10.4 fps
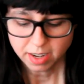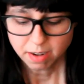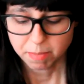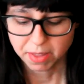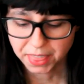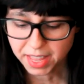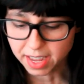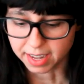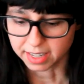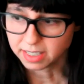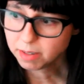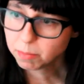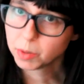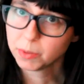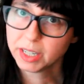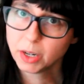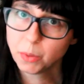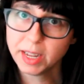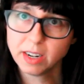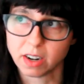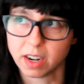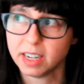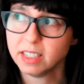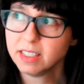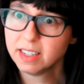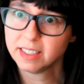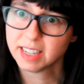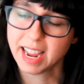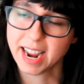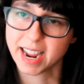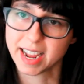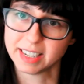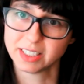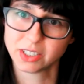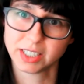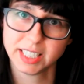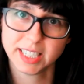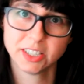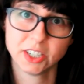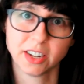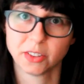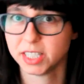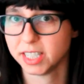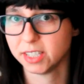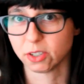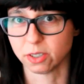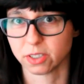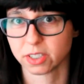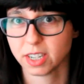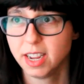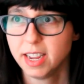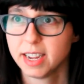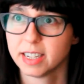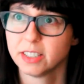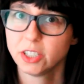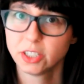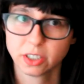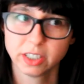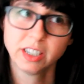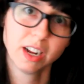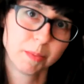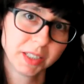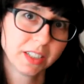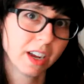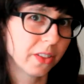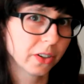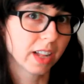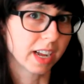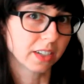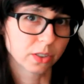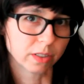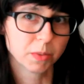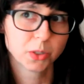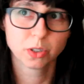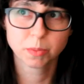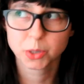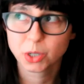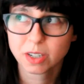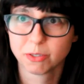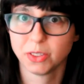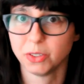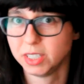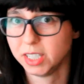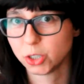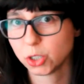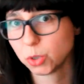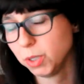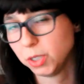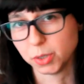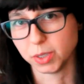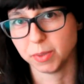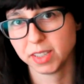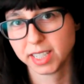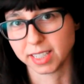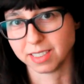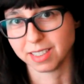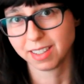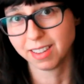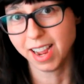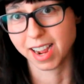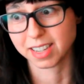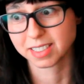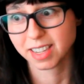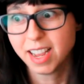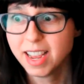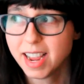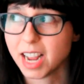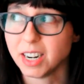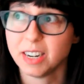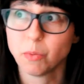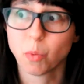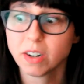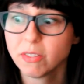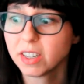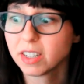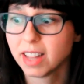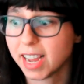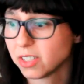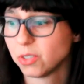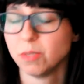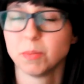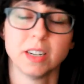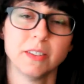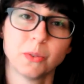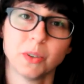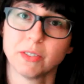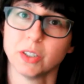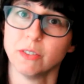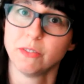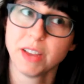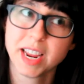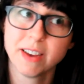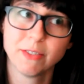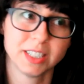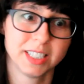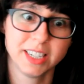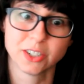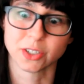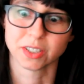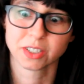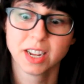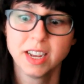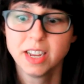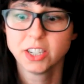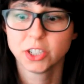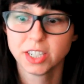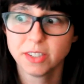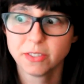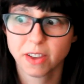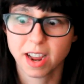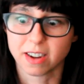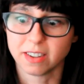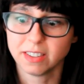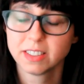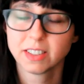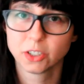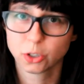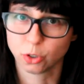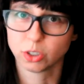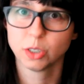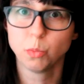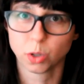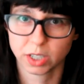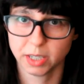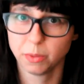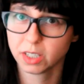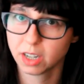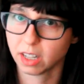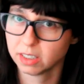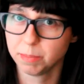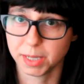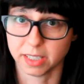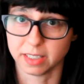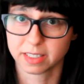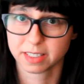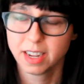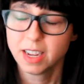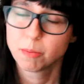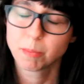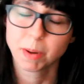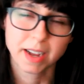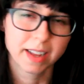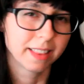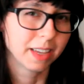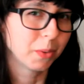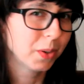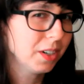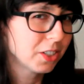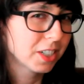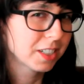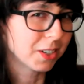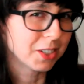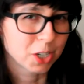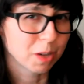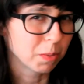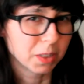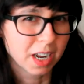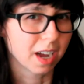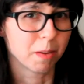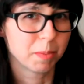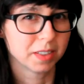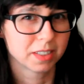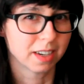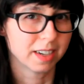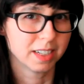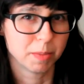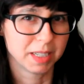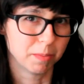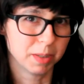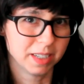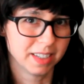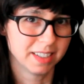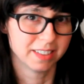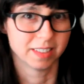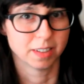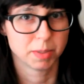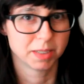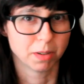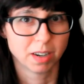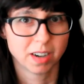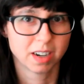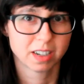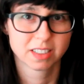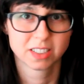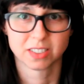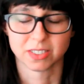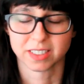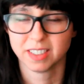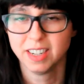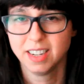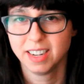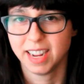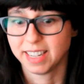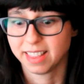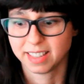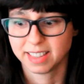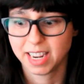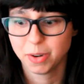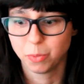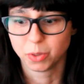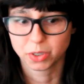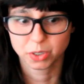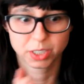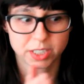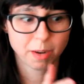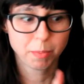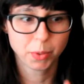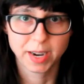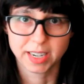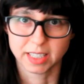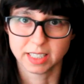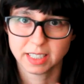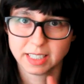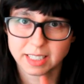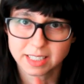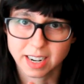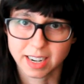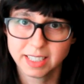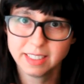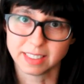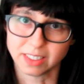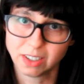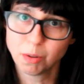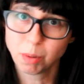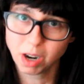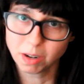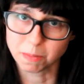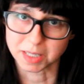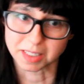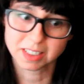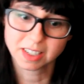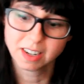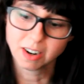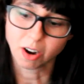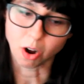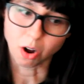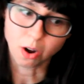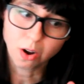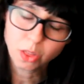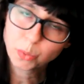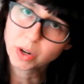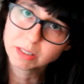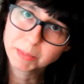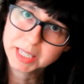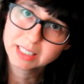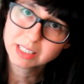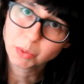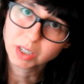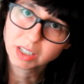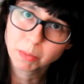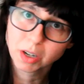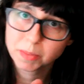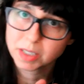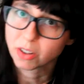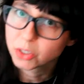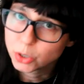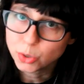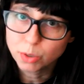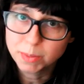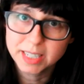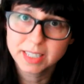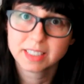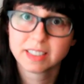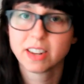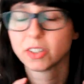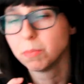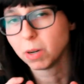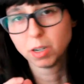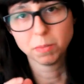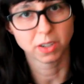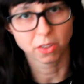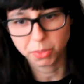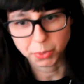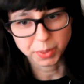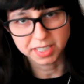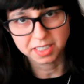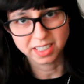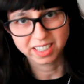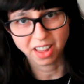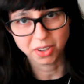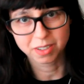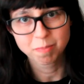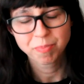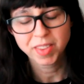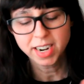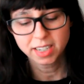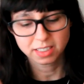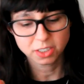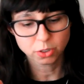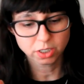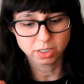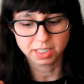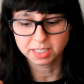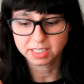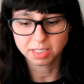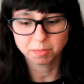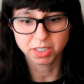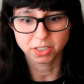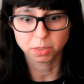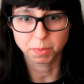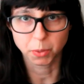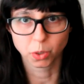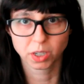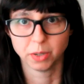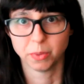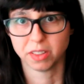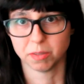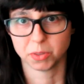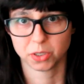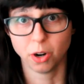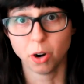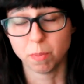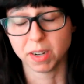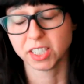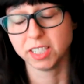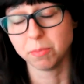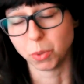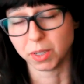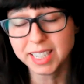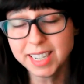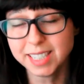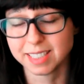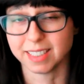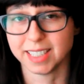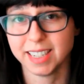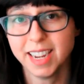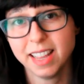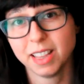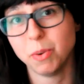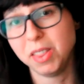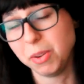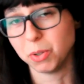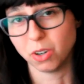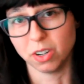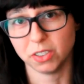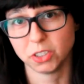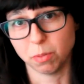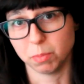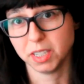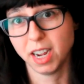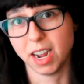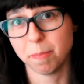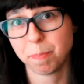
But then Maria went on and started teaching other teachers. And she started coming to other classrooms to observe what those teachers were doing with the kids in the class. And in one of the classrooms of one of her favorite teachers, she found the children working with the colored beads, but they weren't just all jumbled up inside a big bin or a big box or anything. They were separated into tiny little compartments. All the 1 beads in one compartment, all the 2 beads in another compartment, all the 3s in another. And the children seemed to just be working with them so much more easily than when they were all jumbled up.